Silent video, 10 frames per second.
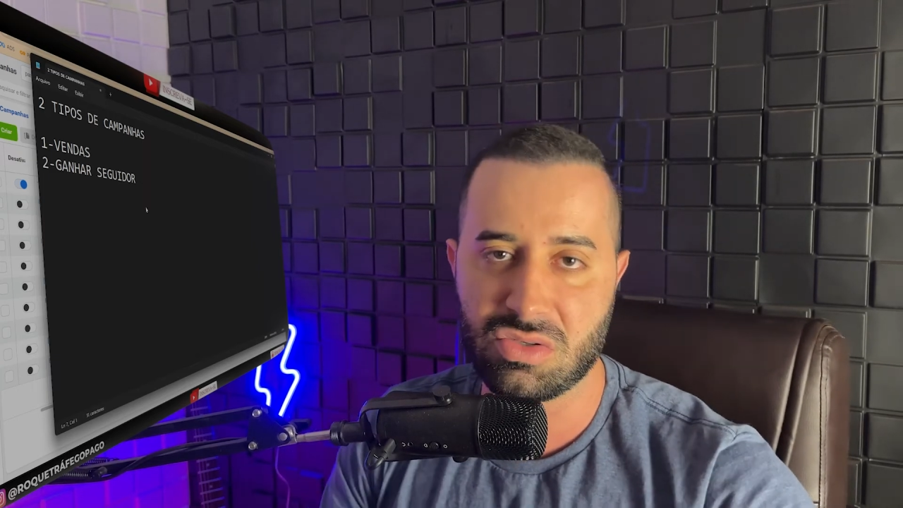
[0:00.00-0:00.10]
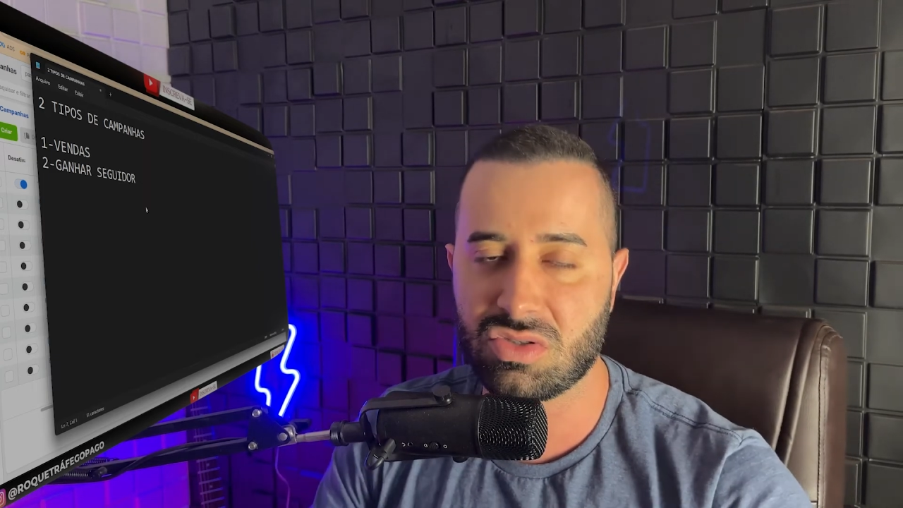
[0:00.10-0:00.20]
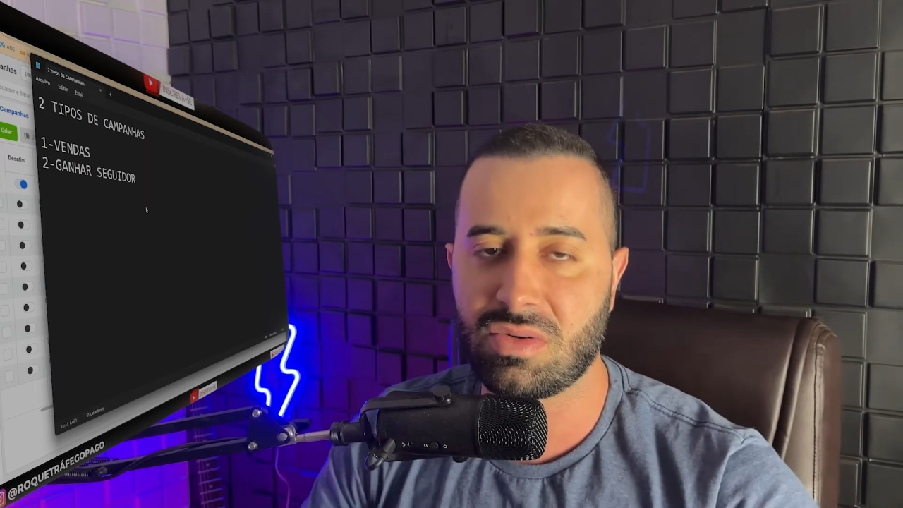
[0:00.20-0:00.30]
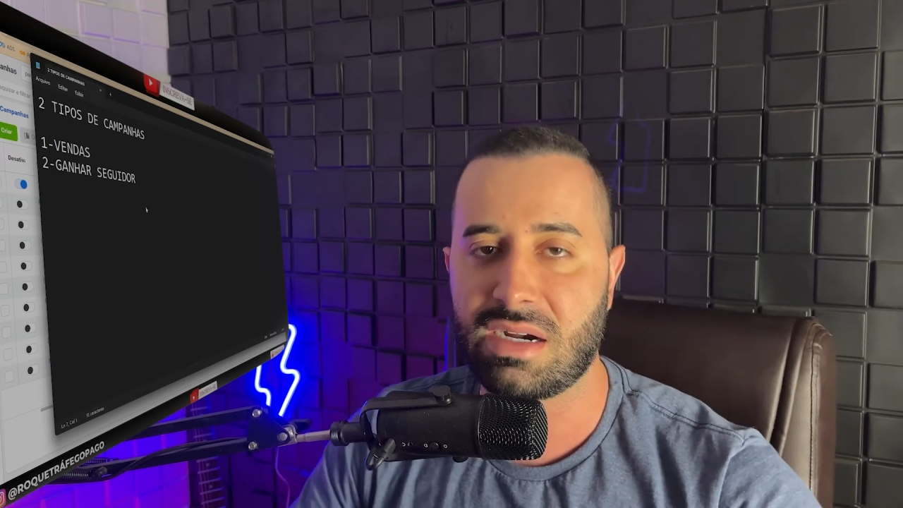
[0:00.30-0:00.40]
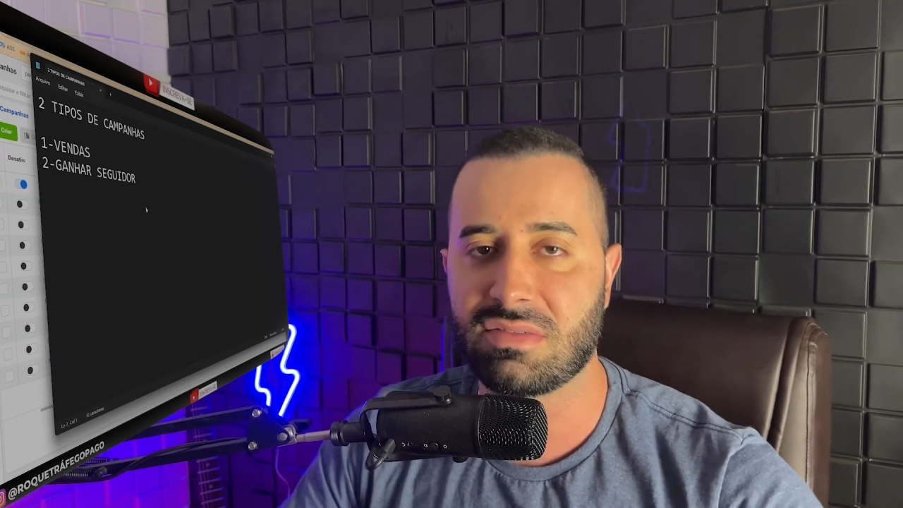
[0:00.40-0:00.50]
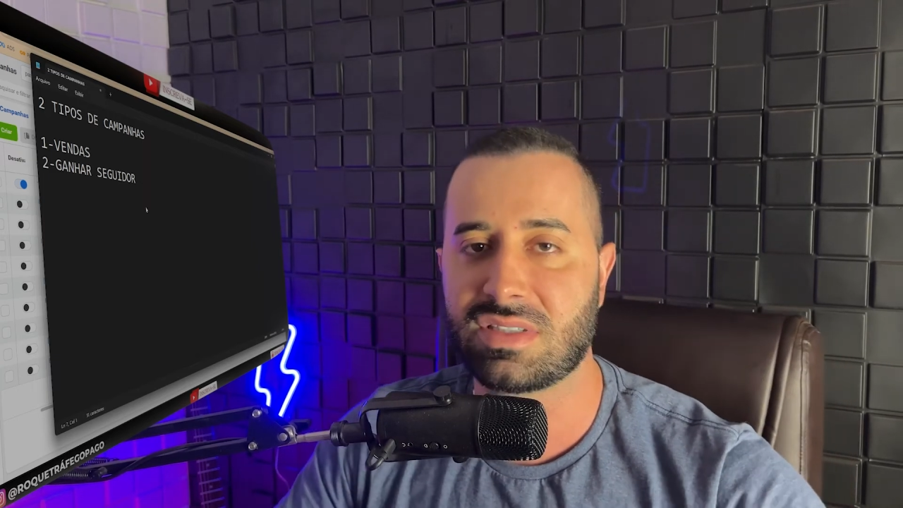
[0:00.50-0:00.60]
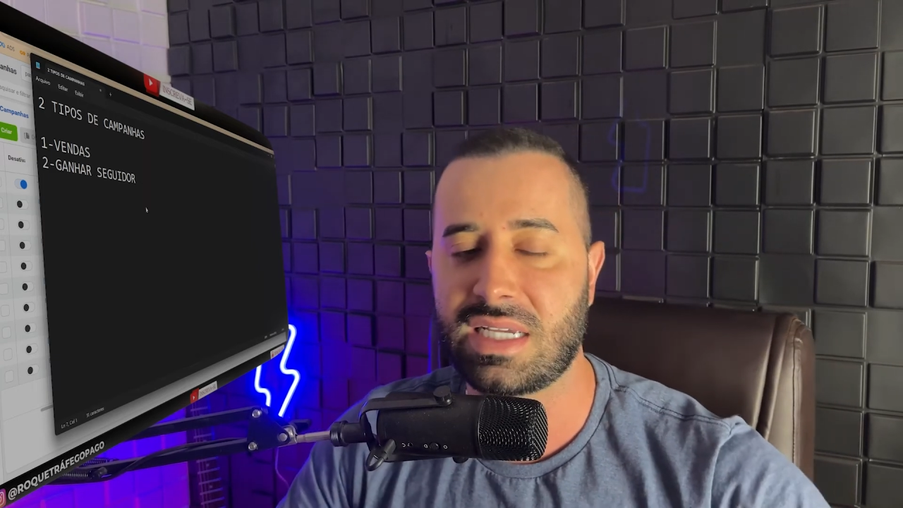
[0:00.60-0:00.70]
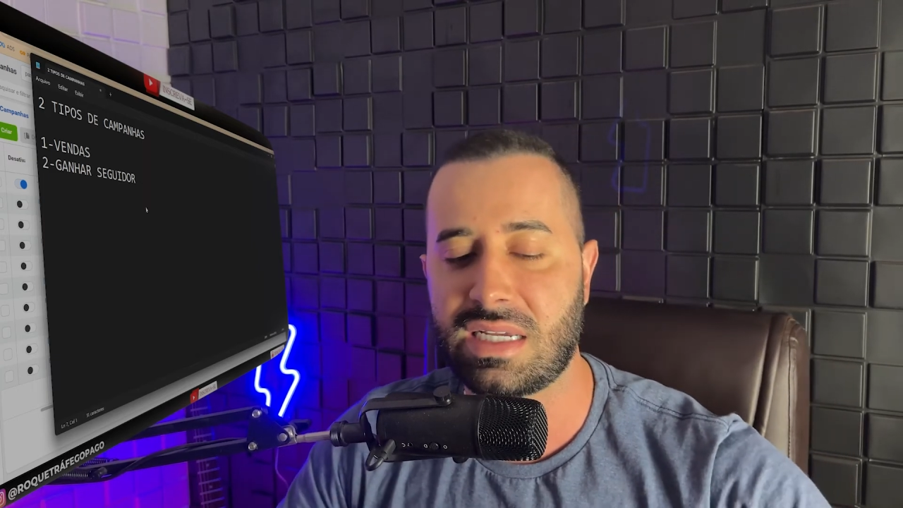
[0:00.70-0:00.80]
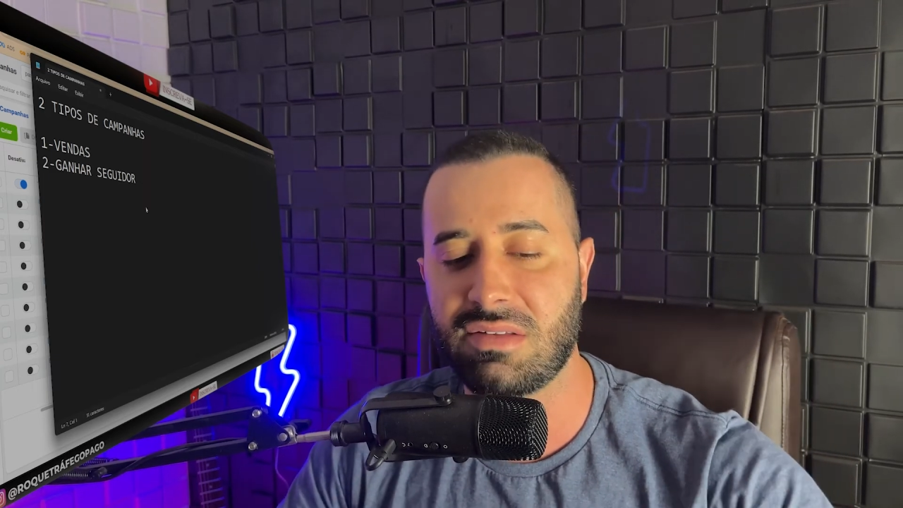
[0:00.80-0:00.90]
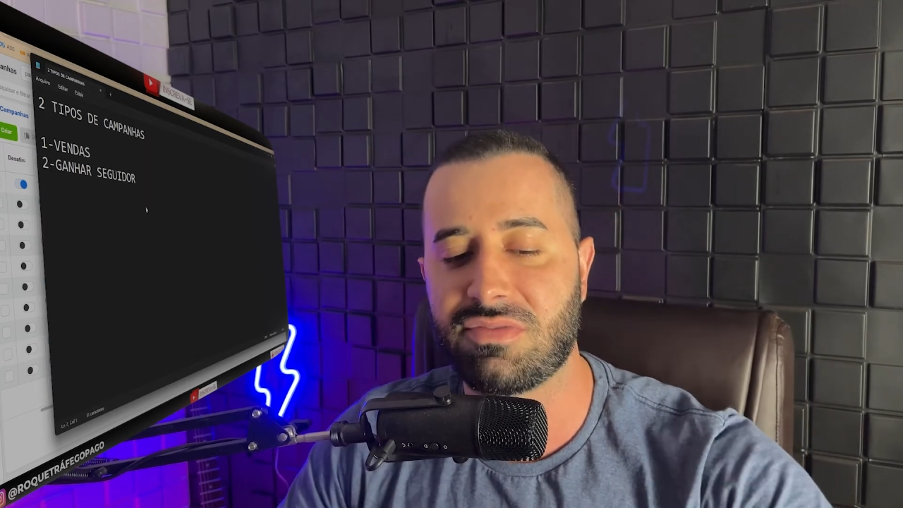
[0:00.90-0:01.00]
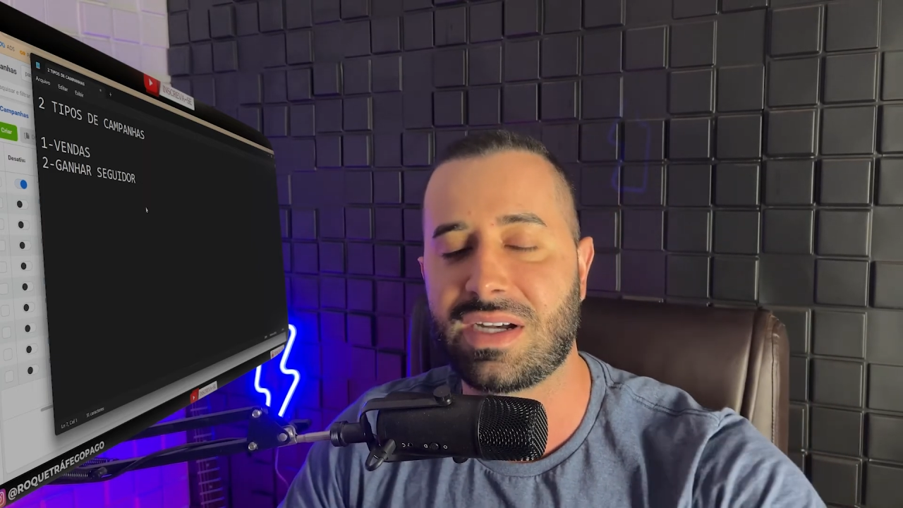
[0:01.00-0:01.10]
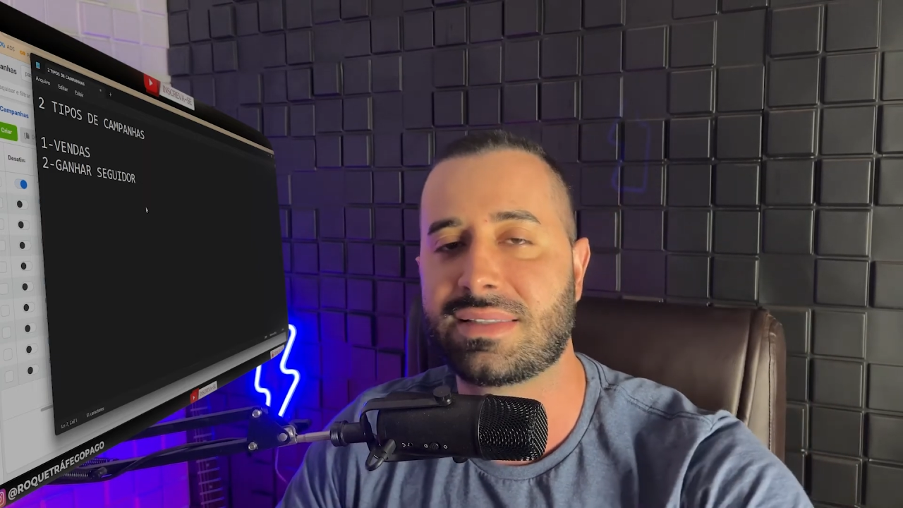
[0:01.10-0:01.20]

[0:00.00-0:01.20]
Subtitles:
within the platform,